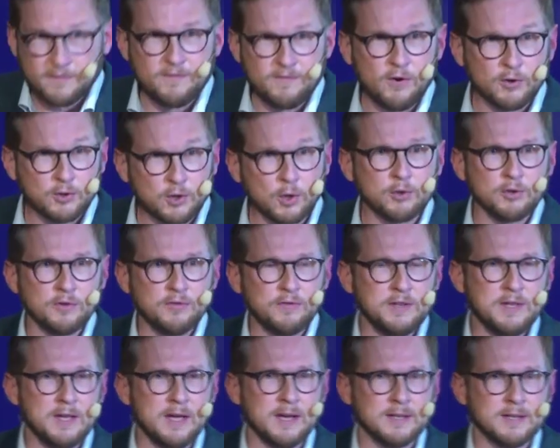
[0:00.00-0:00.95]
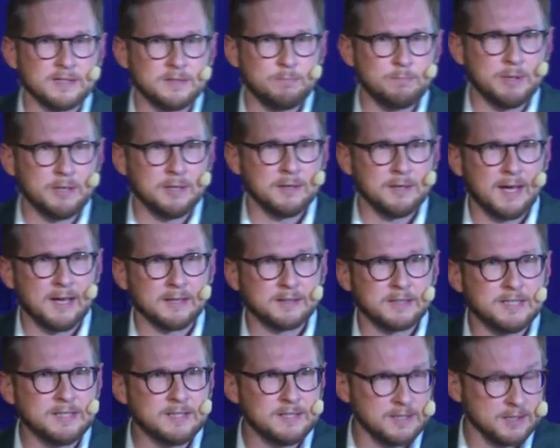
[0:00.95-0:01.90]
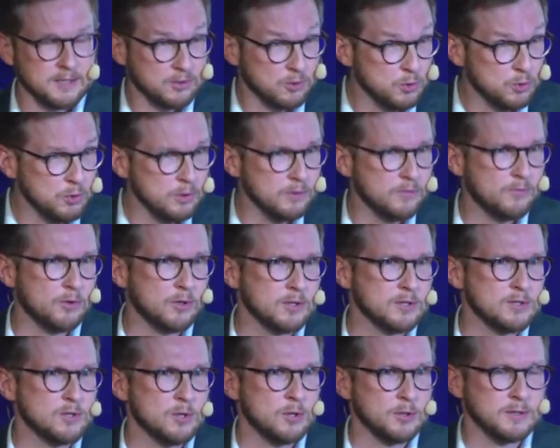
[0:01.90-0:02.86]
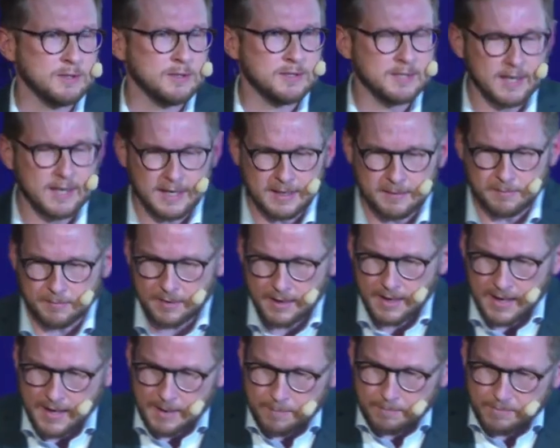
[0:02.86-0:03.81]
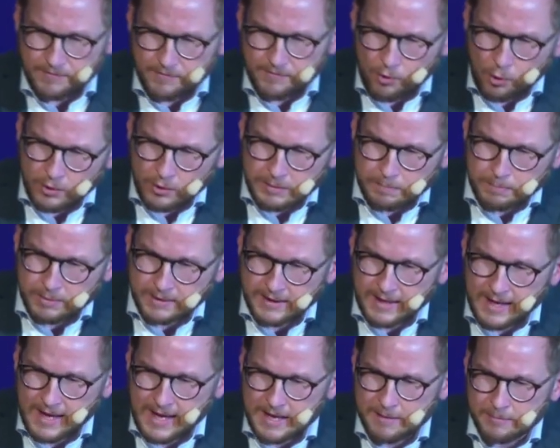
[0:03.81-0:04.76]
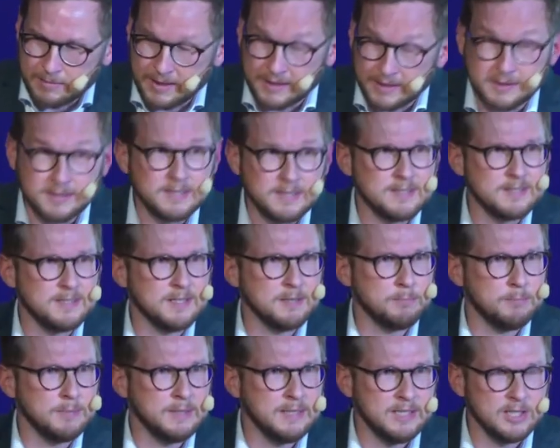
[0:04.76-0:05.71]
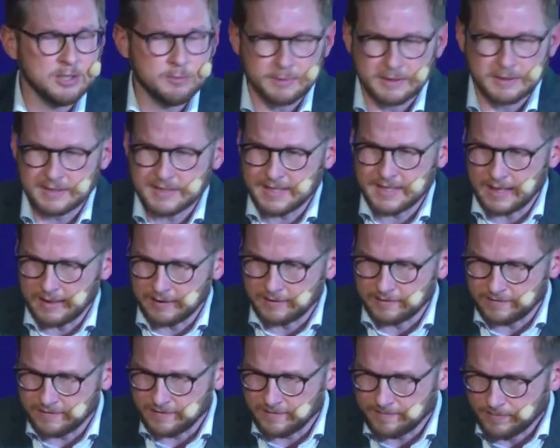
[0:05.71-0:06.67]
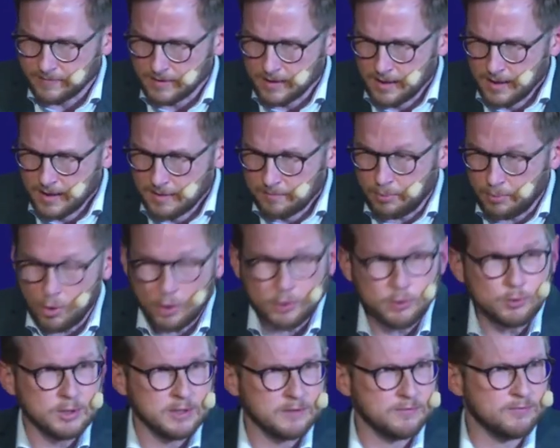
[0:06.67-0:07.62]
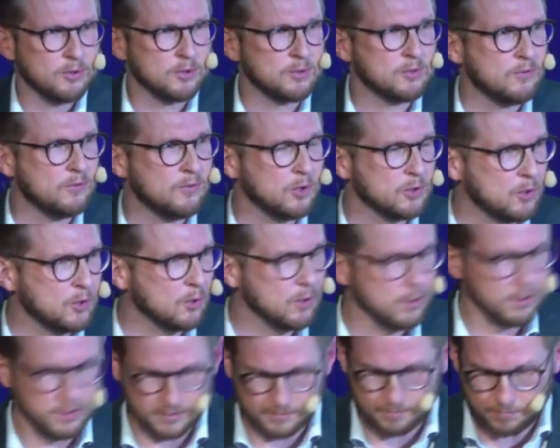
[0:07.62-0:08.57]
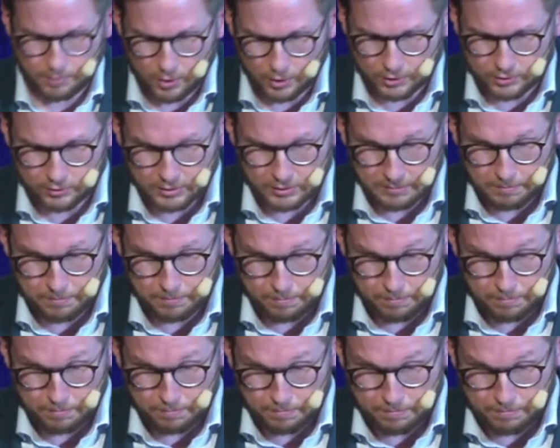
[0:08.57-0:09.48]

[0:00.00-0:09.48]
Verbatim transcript: Photography has been an artistic tool for a certain time before it became an artistic medium itself. Portrait, pho photo uh, portrait